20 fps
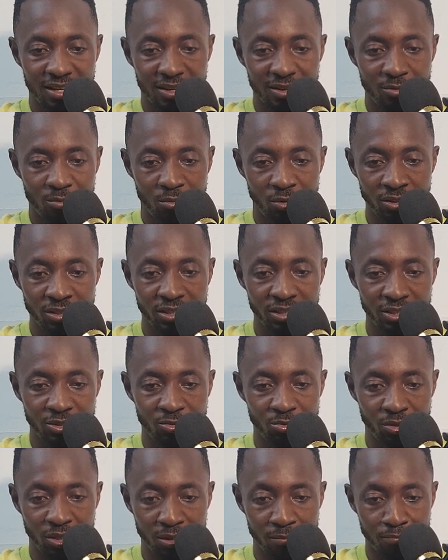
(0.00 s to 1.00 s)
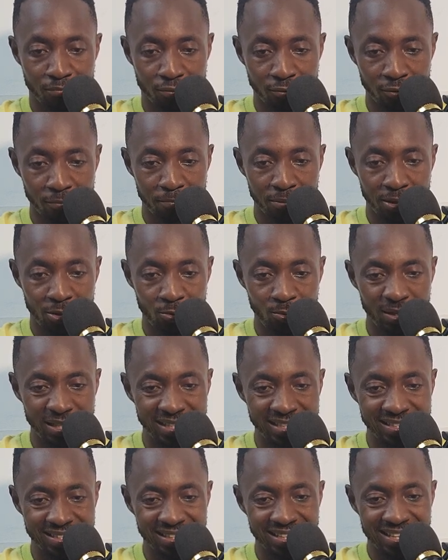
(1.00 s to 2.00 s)
What did it do? It broke below
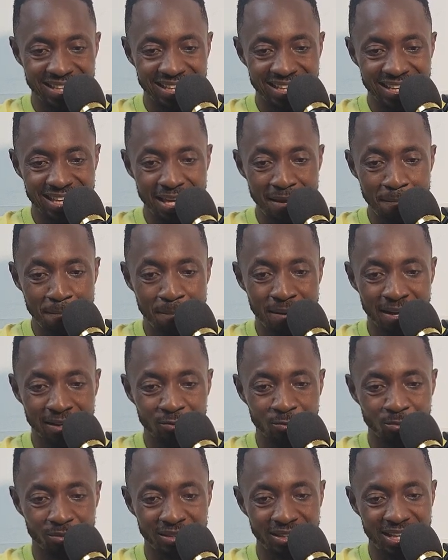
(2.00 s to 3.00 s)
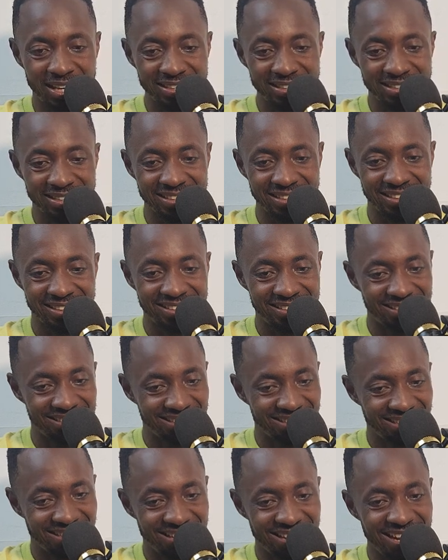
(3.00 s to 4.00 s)
it, came back to test it,
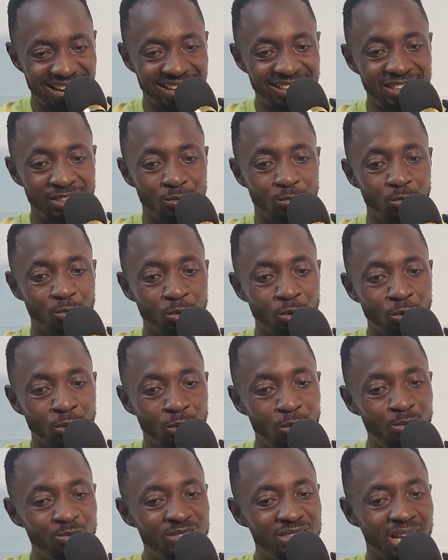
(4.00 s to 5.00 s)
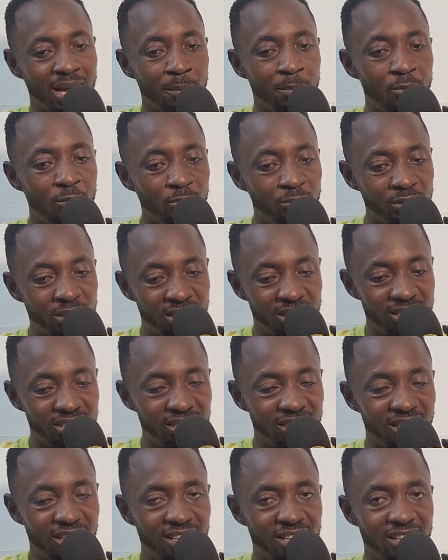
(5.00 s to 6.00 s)
and it could not close above it.
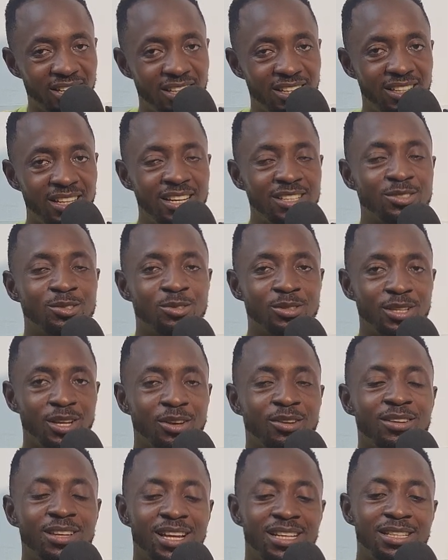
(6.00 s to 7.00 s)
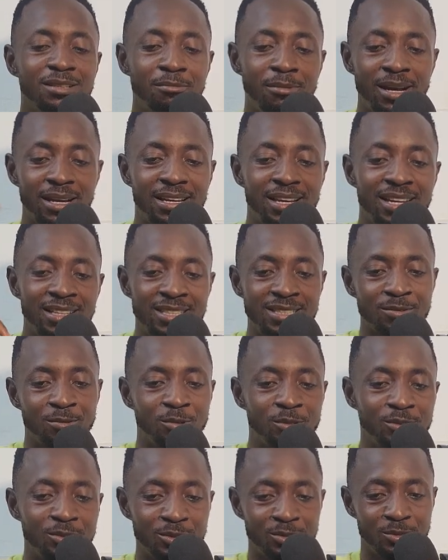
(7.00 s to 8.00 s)
That's to tell you that the market
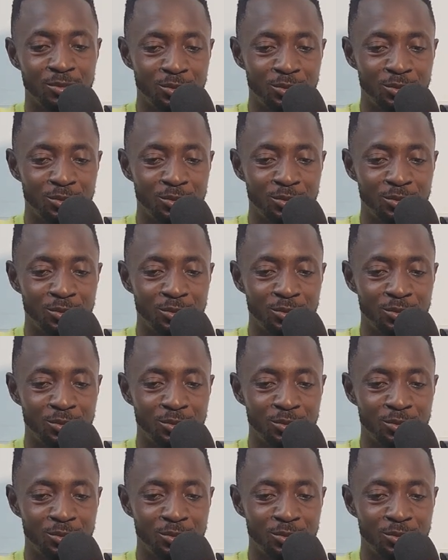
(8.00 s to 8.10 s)
wants to